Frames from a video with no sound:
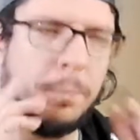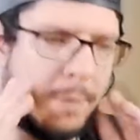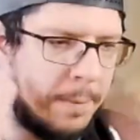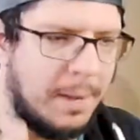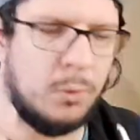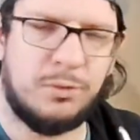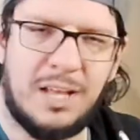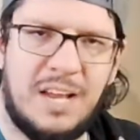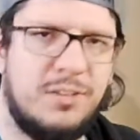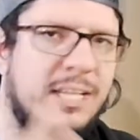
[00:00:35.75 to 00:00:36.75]
my mouth
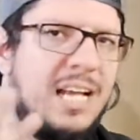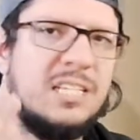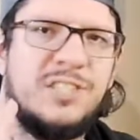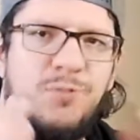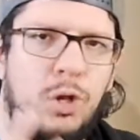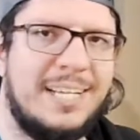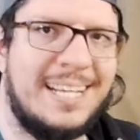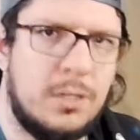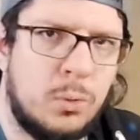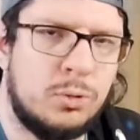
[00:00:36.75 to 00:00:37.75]
and everything is fully
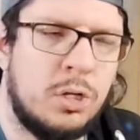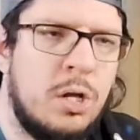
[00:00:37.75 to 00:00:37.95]
healed,